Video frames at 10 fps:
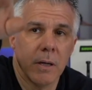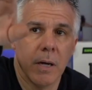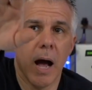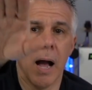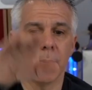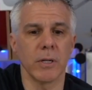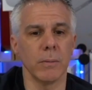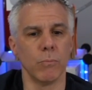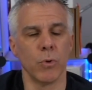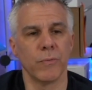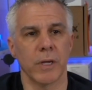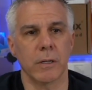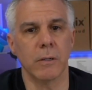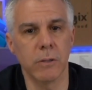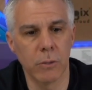I'm going to move it
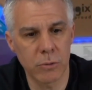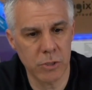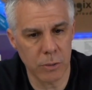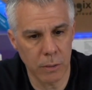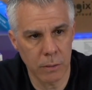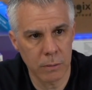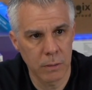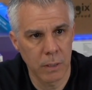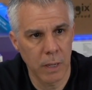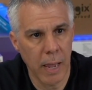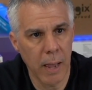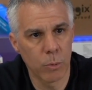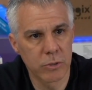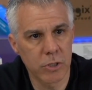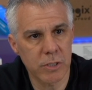closer, and
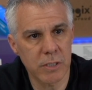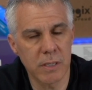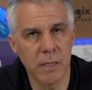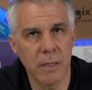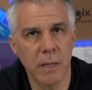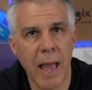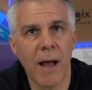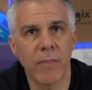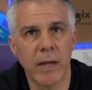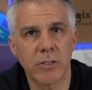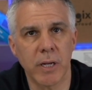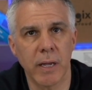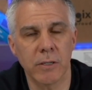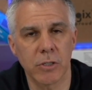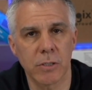we'll just see how that
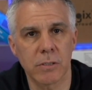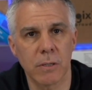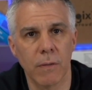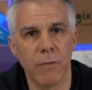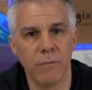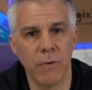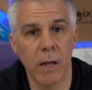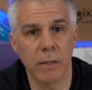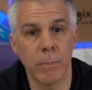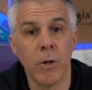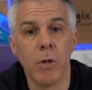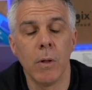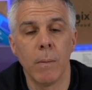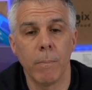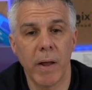changes the volume.
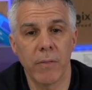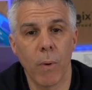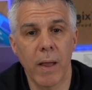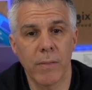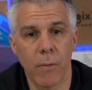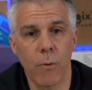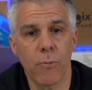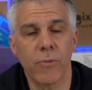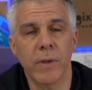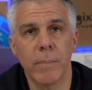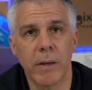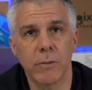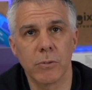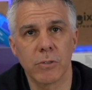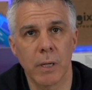By the way, the other thing about
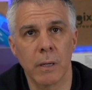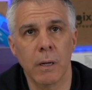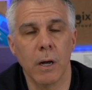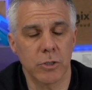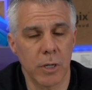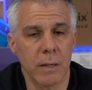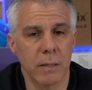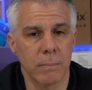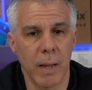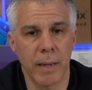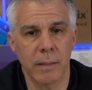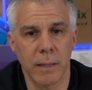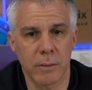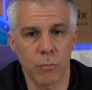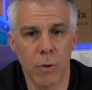using a shotgun mic
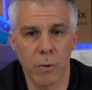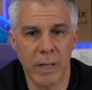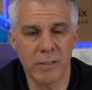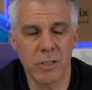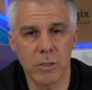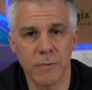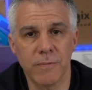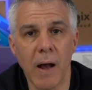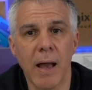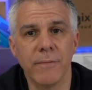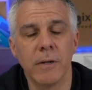like the Rode NTg5